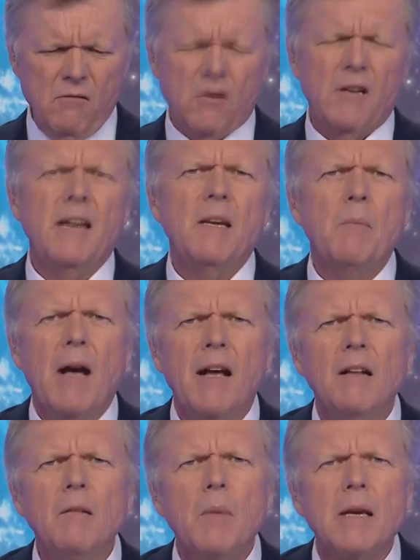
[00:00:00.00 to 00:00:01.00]
or an
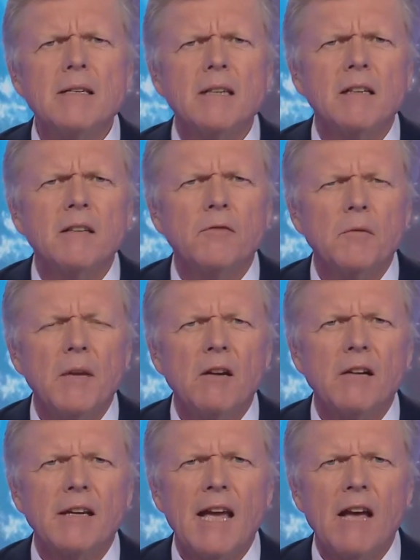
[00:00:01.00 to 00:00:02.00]
email basically from their
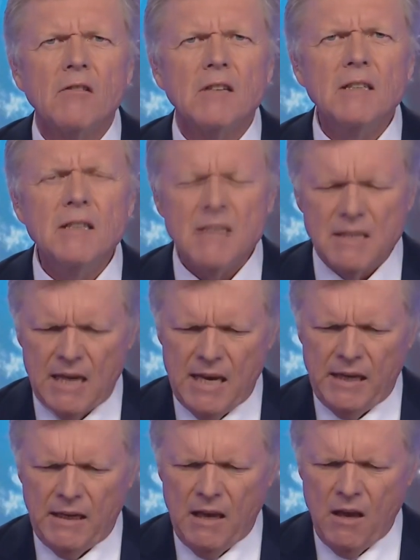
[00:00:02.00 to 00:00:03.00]
accountant
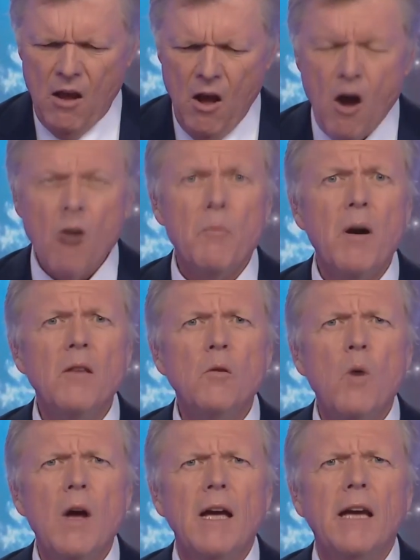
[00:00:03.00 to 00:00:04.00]
saying, by the
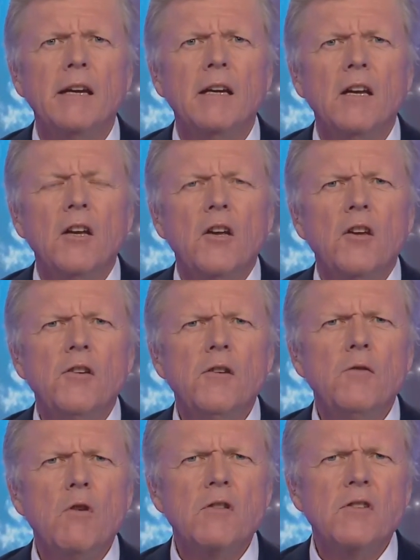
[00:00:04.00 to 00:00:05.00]
way,
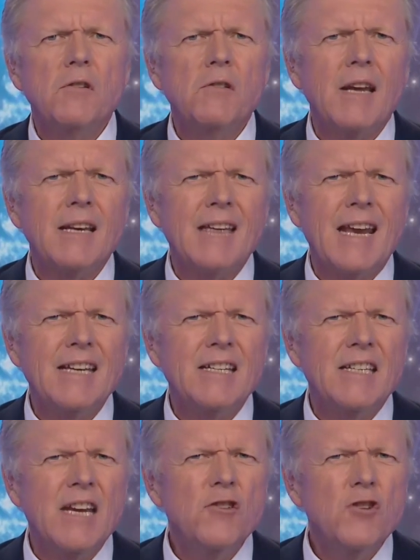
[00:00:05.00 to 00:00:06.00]
you've got to get a
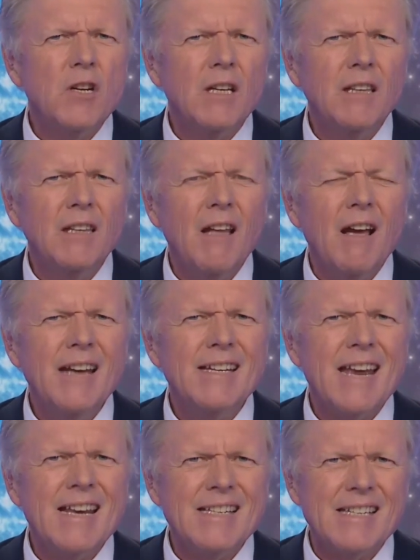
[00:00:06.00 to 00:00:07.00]
digital
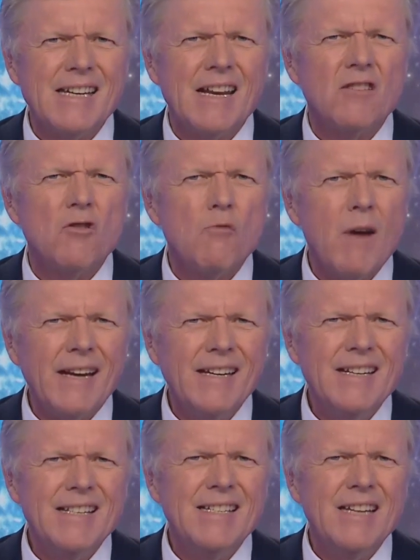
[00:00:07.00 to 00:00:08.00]
identity, a
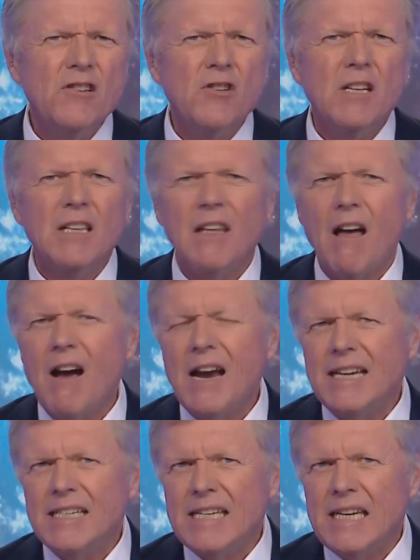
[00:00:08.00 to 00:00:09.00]
director's digital
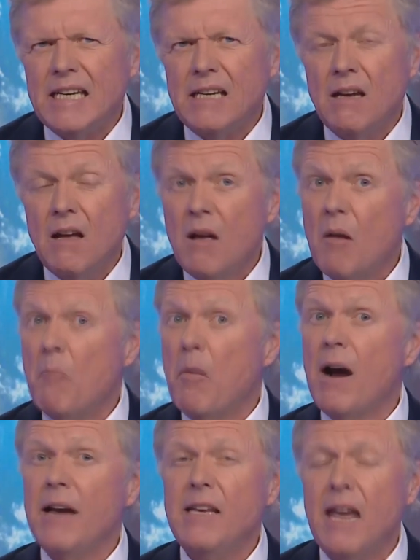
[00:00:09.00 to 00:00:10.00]
ID,
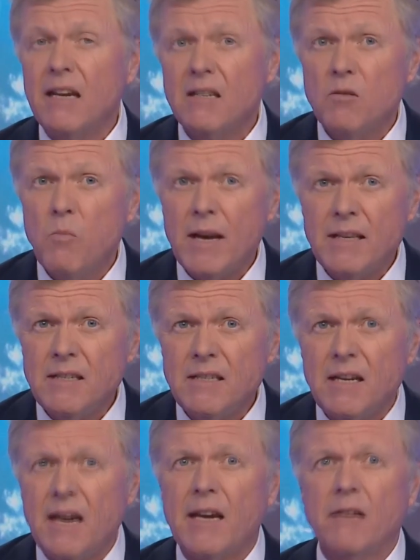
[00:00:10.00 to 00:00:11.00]
by next
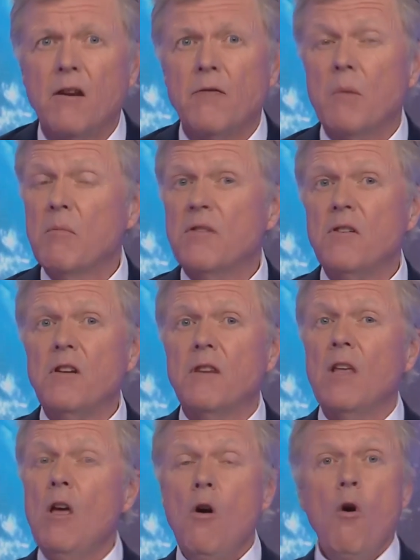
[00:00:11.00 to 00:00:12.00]
Wednesday, November 30th,
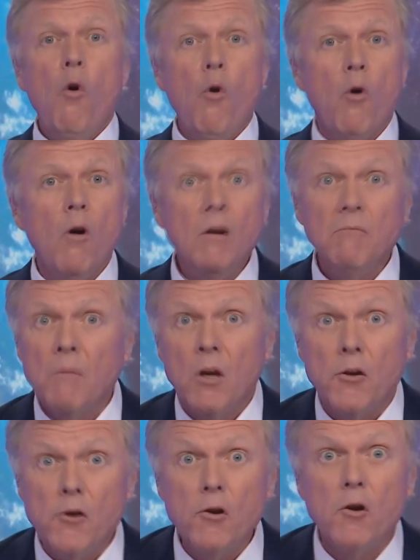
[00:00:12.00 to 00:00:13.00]
or
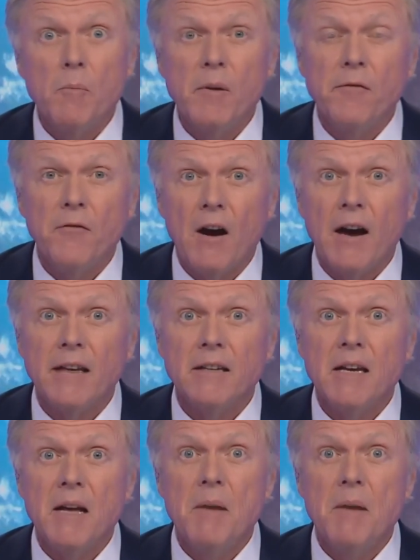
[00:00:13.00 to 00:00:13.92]
you could be fined